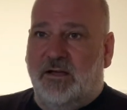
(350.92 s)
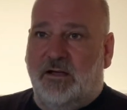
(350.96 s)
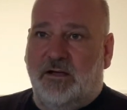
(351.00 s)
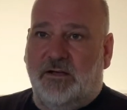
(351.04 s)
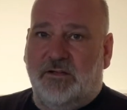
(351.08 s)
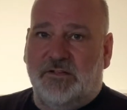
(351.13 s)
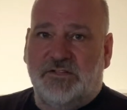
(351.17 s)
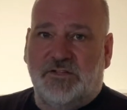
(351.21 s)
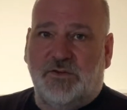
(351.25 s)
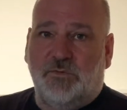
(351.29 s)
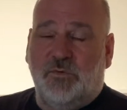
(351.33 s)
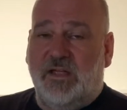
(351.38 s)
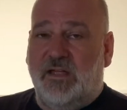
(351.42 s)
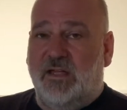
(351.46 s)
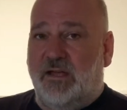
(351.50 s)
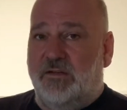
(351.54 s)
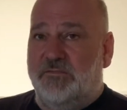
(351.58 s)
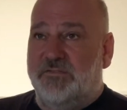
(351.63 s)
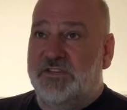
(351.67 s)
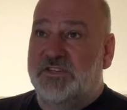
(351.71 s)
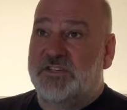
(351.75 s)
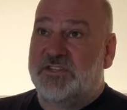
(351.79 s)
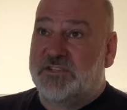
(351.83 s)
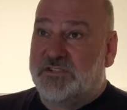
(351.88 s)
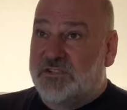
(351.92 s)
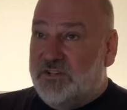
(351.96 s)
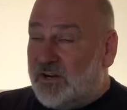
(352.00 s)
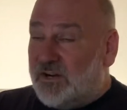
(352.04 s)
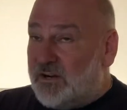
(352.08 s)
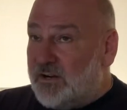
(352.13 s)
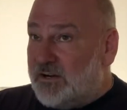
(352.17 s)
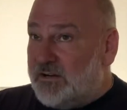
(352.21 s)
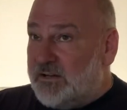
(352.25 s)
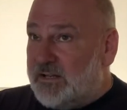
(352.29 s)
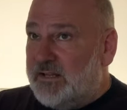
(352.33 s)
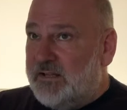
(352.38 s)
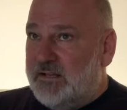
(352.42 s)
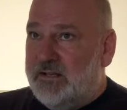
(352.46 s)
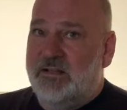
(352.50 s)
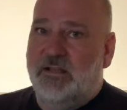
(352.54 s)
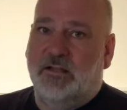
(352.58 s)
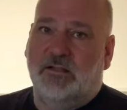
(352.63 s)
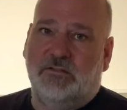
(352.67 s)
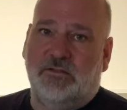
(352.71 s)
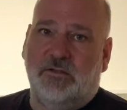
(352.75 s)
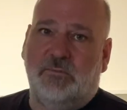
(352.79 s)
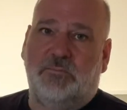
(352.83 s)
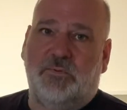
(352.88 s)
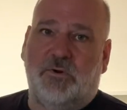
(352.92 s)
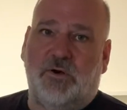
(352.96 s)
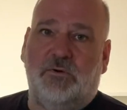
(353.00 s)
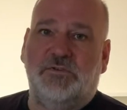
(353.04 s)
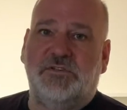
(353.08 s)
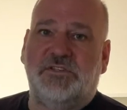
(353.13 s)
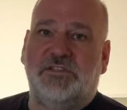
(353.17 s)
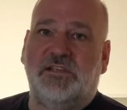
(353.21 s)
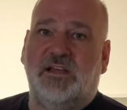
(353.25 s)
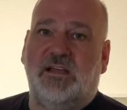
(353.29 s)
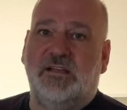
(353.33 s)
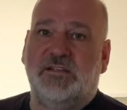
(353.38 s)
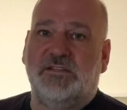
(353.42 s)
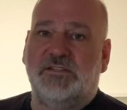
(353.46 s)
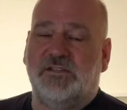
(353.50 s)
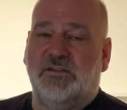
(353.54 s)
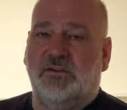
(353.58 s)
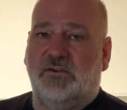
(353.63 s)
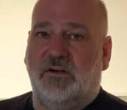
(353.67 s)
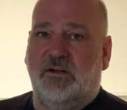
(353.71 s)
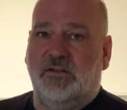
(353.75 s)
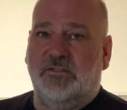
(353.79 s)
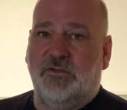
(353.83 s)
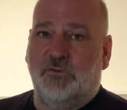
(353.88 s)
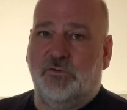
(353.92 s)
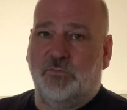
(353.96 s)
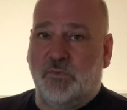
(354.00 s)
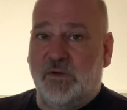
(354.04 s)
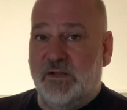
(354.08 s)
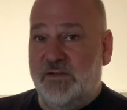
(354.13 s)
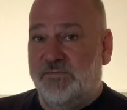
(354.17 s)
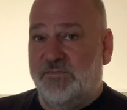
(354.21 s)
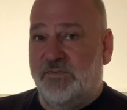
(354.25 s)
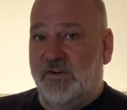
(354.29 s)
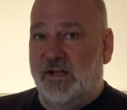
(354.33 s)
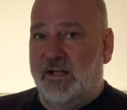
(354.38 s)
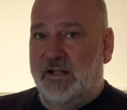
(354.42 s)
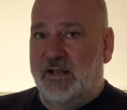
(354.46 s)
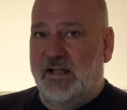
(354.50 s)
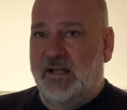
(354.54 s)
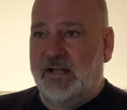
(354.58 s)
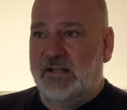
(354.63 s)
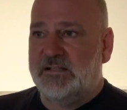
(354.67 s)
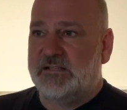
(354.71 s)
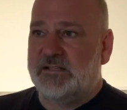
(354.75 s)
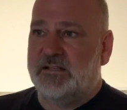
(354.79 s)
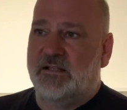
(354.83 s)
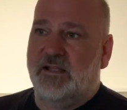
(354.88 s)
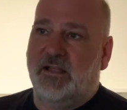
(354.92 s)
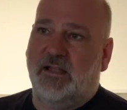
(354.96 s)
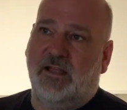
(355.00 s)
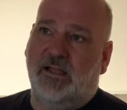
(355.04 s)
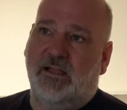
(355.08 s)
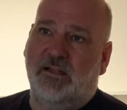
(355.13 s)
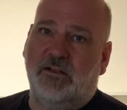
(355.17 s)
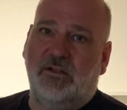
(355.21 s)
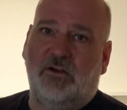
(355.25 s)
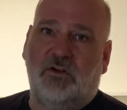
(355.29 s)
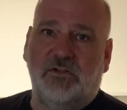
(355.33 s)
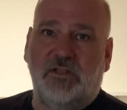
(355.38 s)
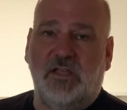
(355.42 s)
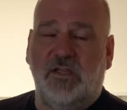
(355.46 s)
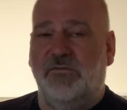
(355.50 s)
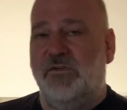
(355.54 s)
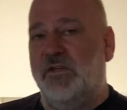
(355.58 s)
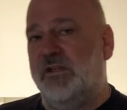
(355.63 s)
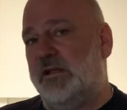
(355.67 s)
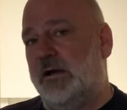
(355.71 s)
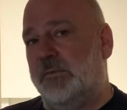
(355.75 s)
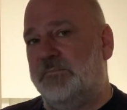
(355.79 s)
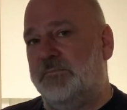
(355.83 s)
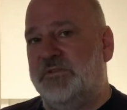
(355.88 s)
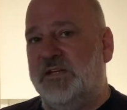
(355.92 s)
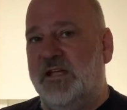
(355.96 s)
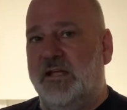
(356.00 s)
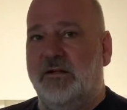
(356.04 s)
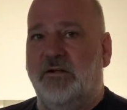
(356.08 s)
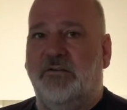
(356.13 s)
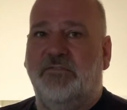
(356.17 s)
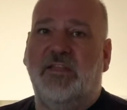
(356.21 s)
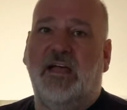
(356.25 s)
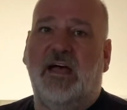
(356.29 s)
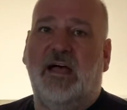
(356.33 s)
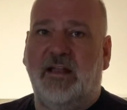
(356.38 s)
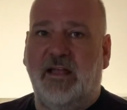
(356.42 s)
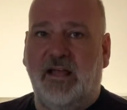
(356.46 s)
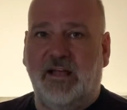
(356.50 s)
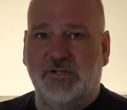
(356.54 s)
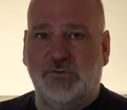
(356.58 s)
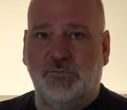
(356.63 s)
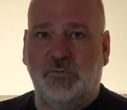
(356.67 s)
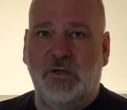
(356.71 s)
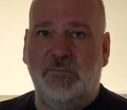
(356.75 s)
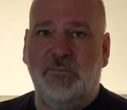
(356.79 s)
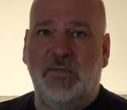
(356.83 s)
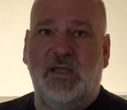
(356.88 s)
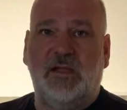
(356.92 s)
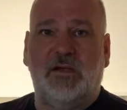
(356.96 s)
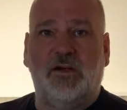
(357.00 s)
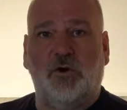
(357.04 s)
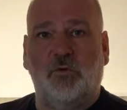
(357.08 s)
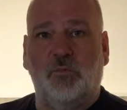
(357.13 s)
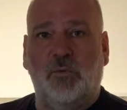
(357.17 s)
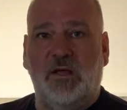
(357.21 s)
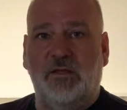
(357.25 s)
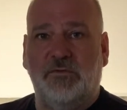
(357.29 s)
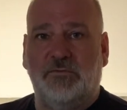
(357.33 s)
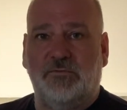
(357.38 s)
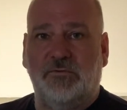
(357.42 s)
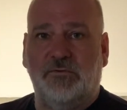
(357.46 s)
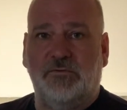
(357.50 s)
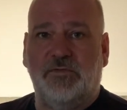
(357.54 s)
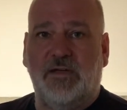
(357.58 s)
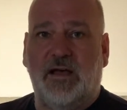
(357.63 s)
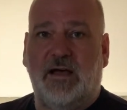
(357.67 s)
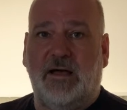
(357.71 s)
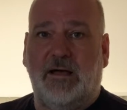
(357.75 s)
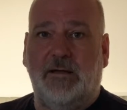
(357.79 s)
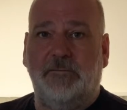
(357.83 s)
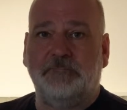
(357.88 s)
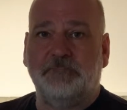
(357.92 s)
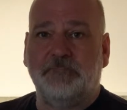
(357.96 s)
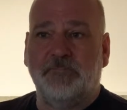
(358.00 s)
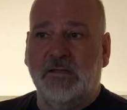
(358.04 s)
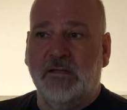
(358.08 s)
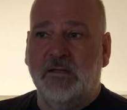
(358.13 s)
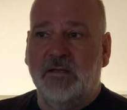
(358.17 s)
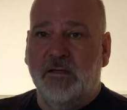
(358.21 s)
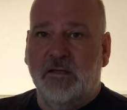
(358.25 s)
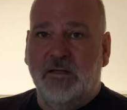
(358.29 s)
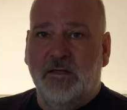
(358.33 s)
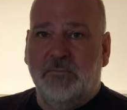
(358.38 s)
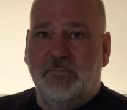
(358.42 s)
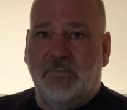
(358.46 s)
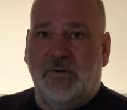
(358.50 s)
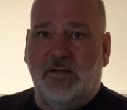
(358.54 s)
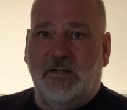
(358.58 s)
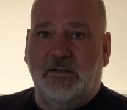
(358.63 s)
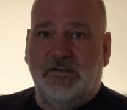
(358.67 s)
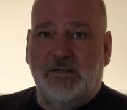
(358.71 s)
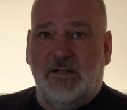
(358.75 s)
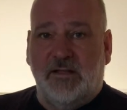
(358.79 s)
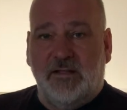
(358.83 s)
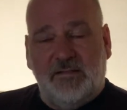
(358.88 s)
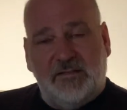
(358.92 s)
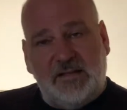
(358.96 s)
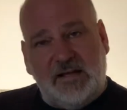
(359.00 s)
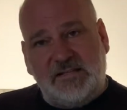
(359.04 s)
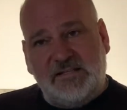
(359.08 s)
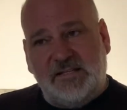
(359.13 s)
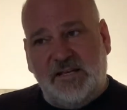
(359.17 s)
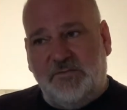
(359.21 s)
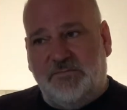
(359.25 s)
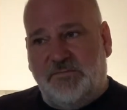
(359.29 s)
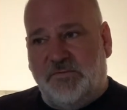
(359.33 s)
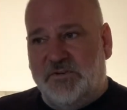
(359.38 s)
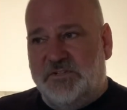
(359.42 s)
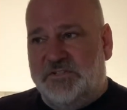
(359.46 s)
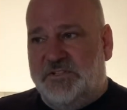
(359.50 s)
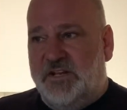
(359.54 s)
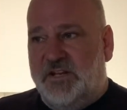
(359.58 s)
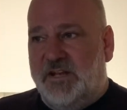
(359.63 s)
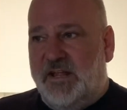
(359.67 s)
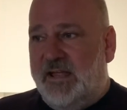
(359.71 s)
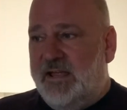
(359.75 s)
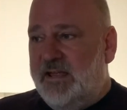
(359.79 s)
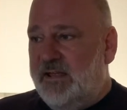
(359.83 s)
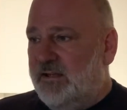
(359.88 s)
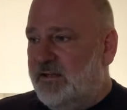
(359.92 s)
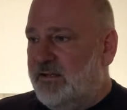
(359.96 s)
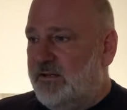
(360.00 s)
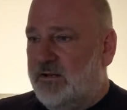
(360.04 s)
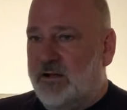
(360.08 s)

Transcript: So we have started the process on the refinance, and I'll give you an update on that as we make our way through that. But that's it for today.